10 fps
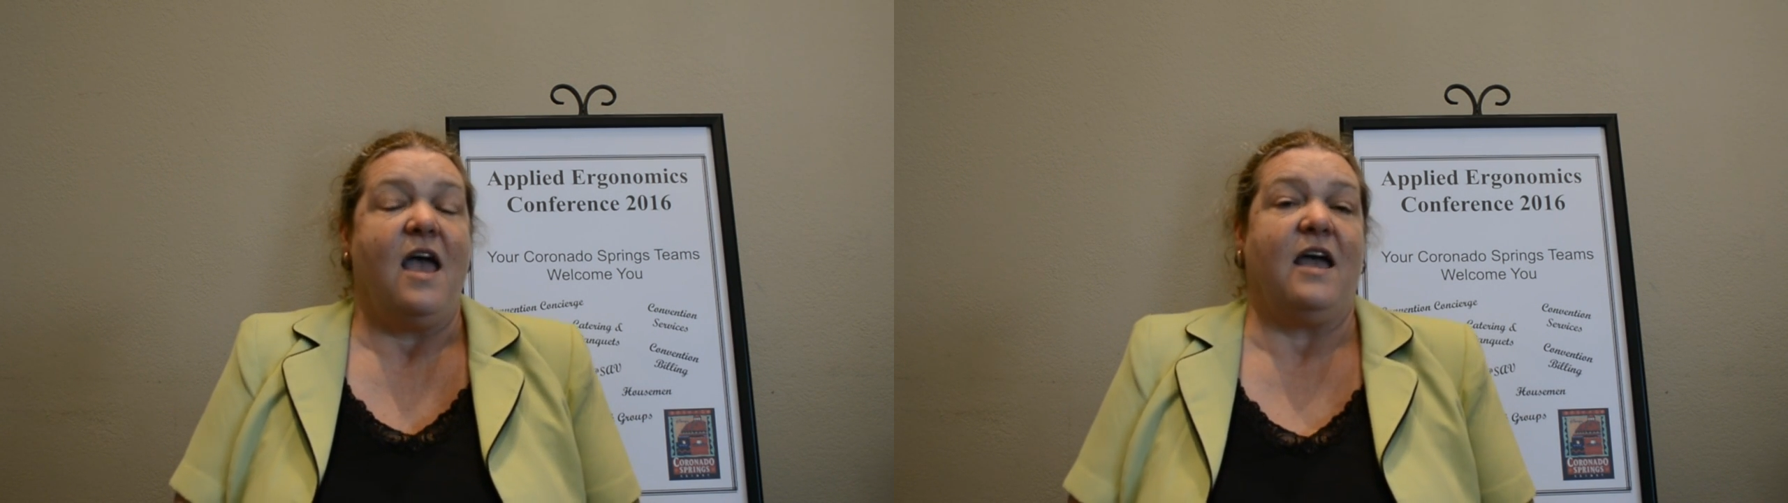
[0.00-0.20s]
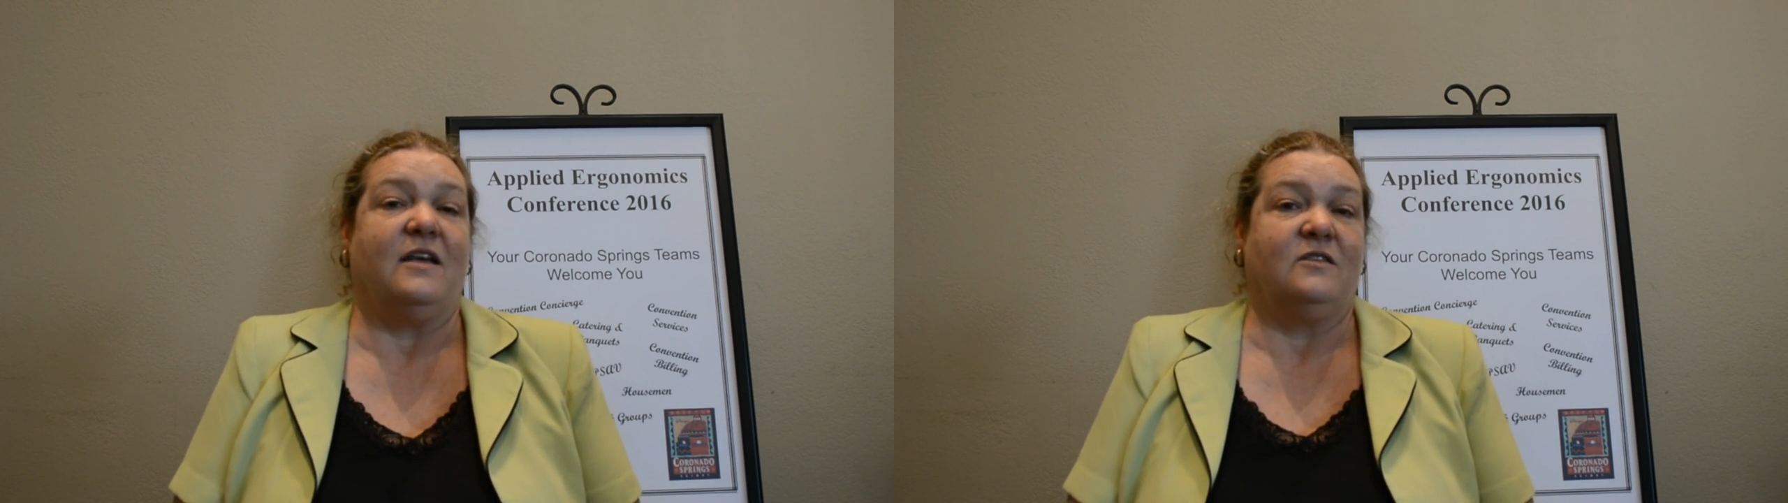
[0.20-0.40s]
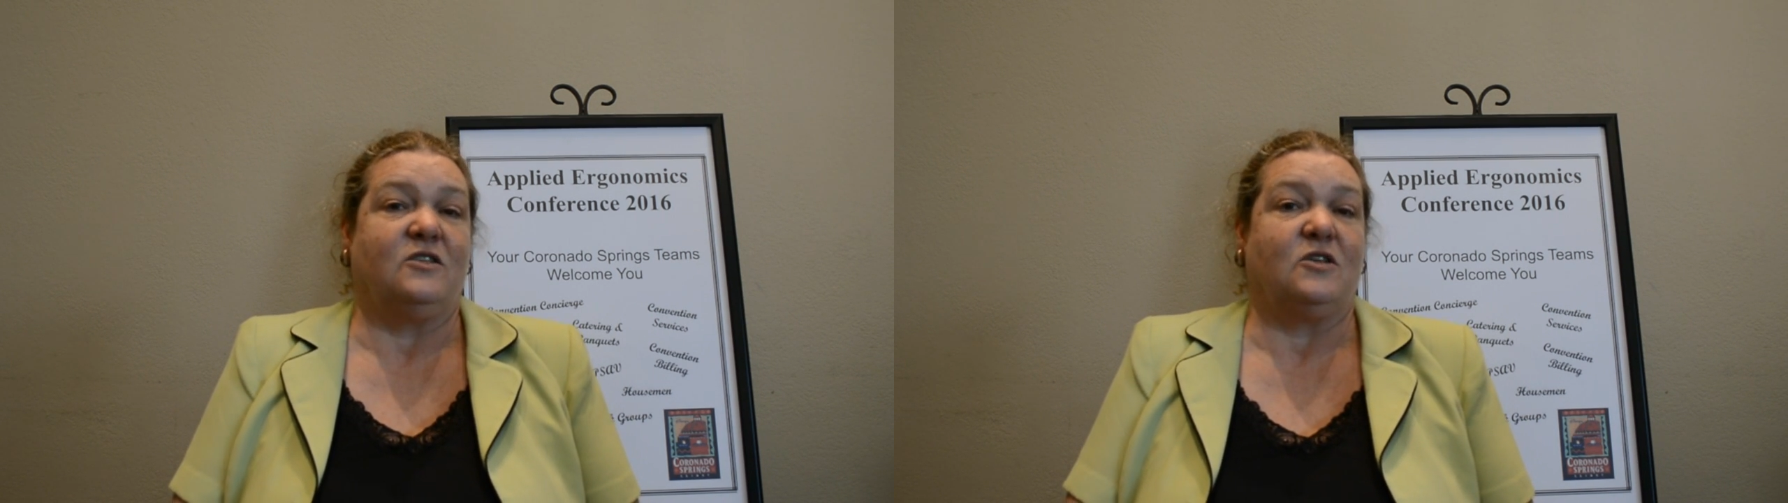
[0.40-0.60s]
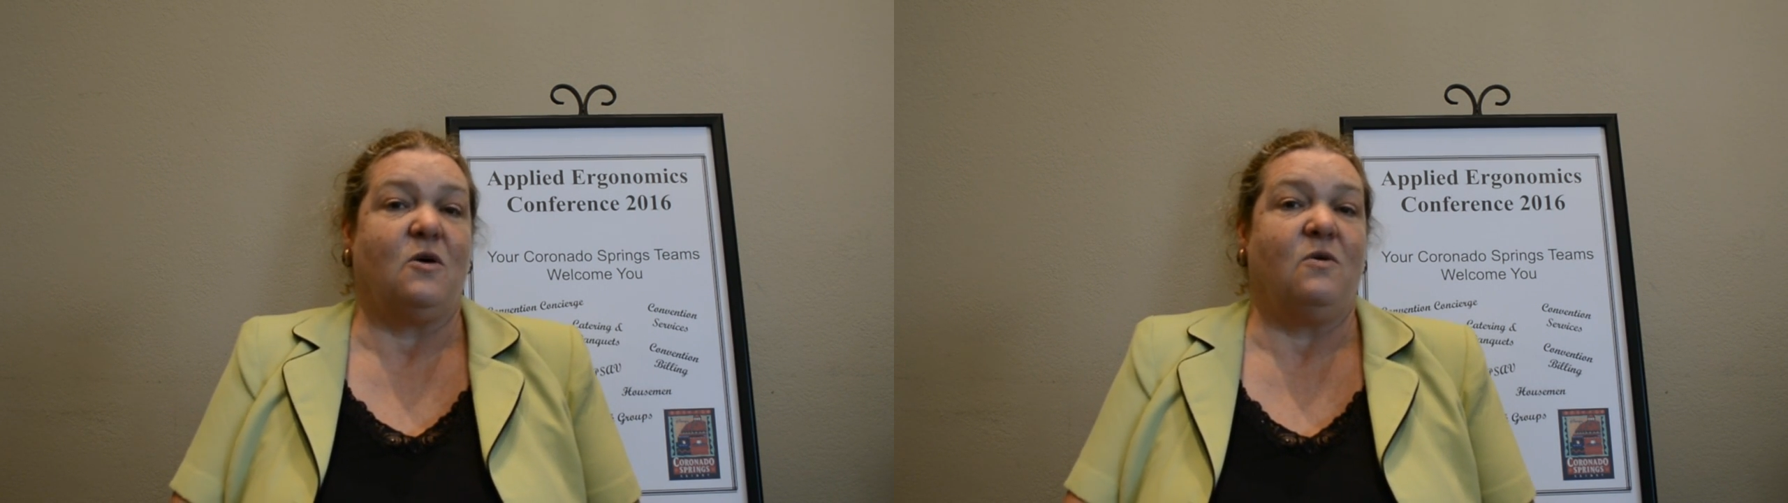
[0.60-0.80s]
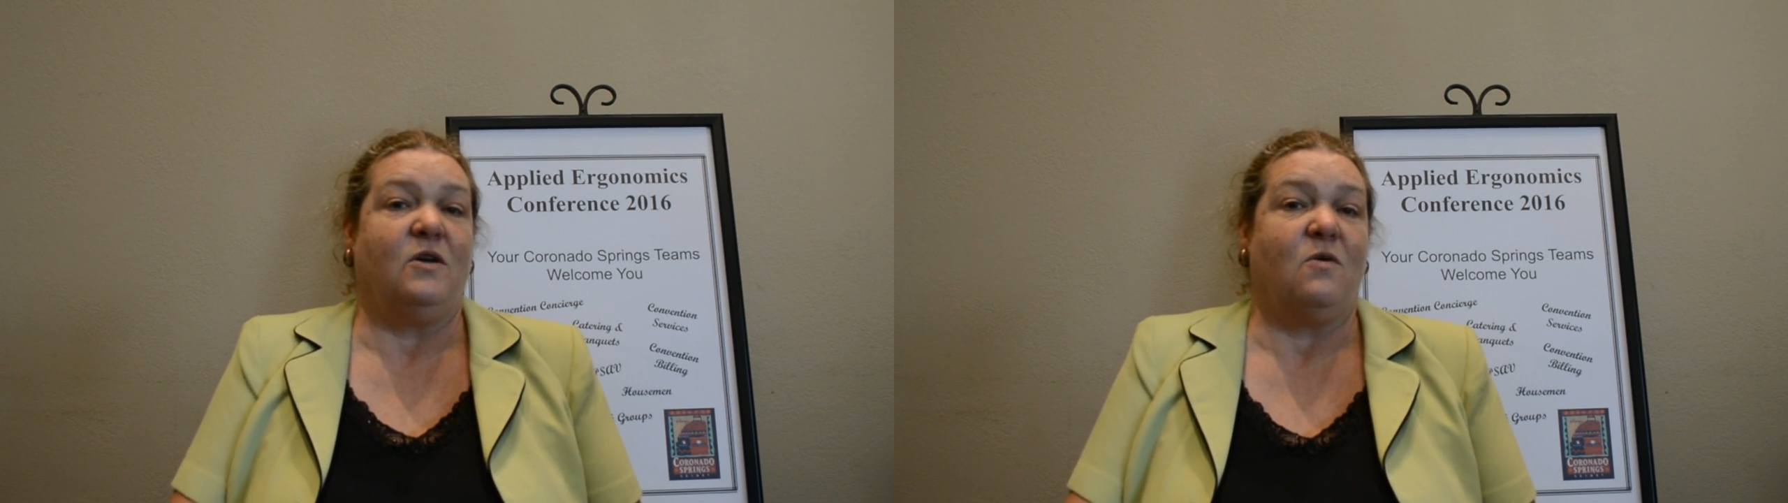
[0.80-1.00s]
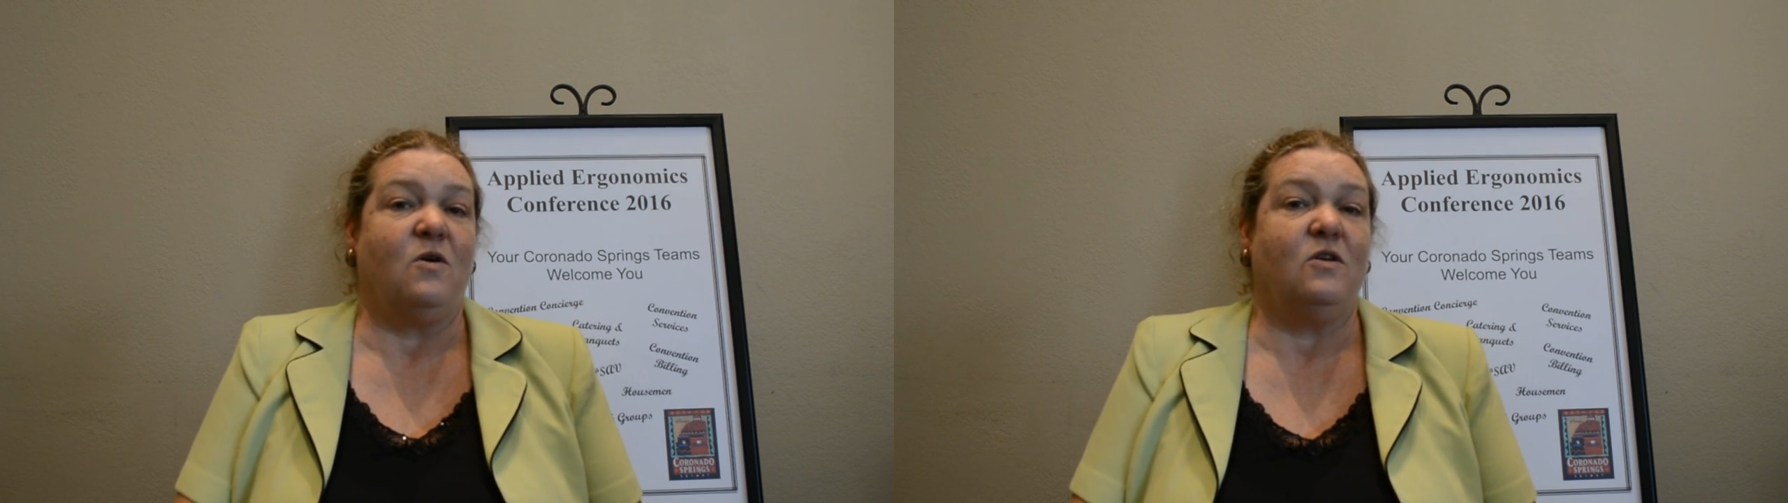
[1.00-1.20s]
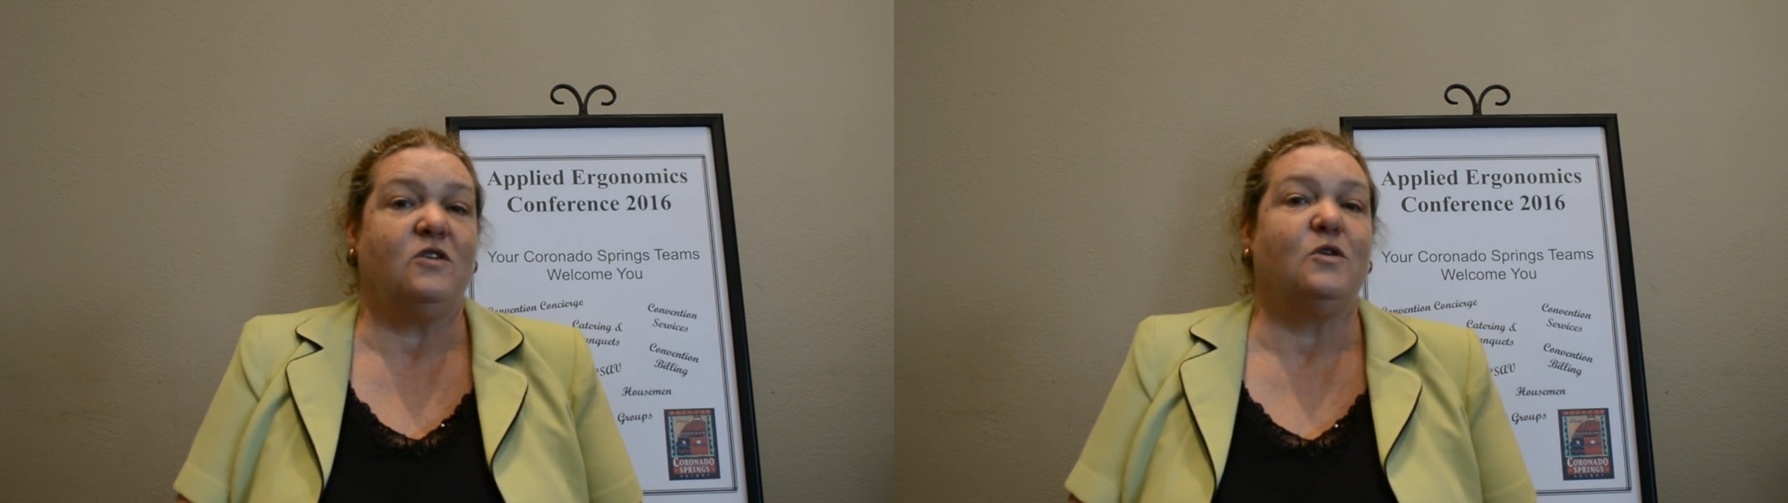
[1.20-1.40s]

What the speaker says: And so in order